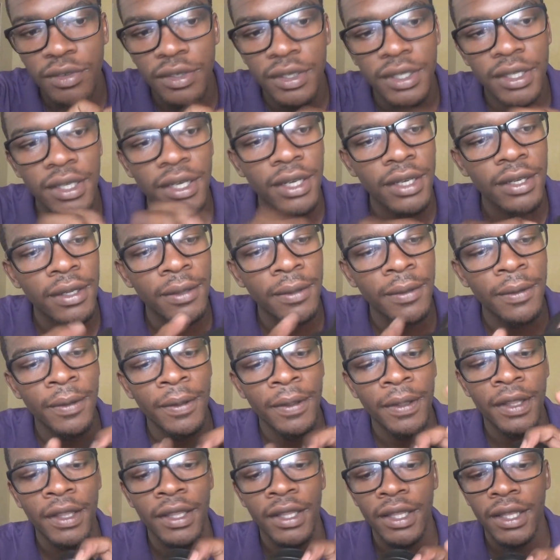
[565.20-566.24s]
over here
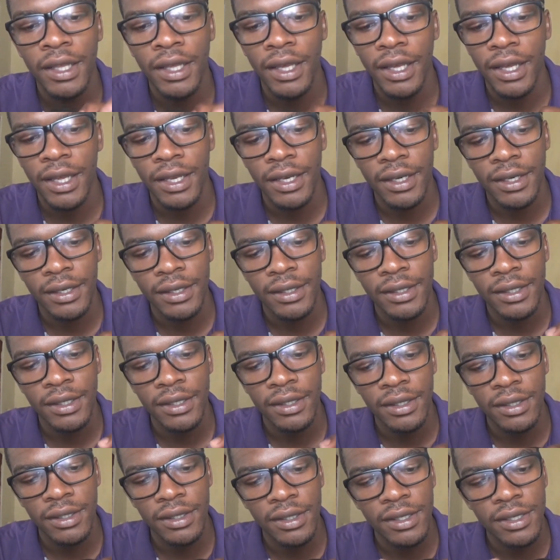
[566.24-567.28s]
and
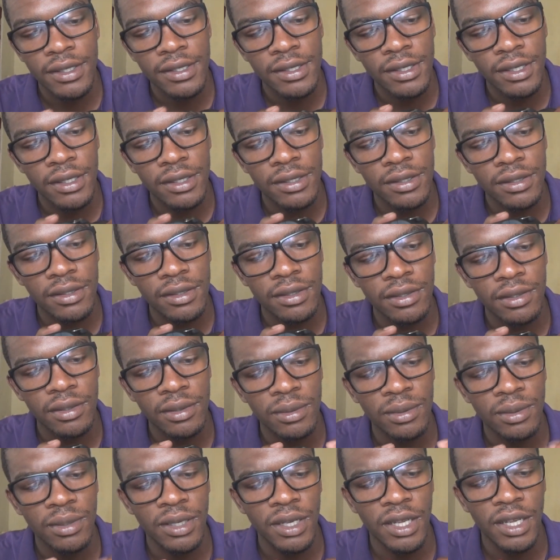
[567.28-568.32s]
this is
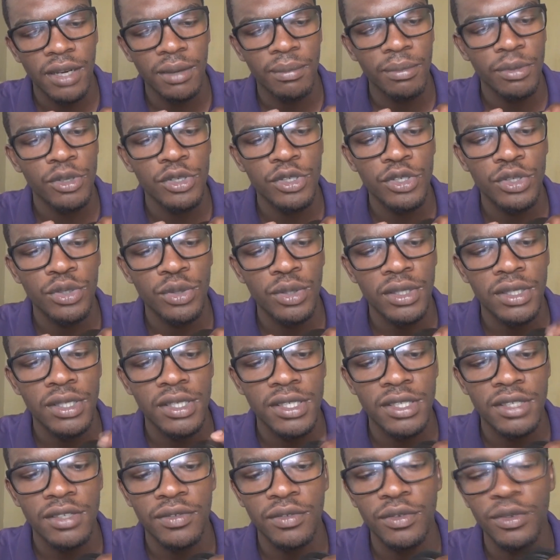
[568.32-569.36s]
I'm not sure what
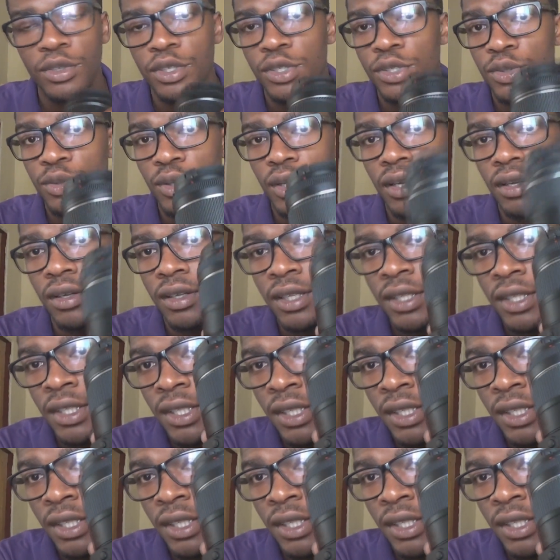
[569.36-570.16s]
this is for as well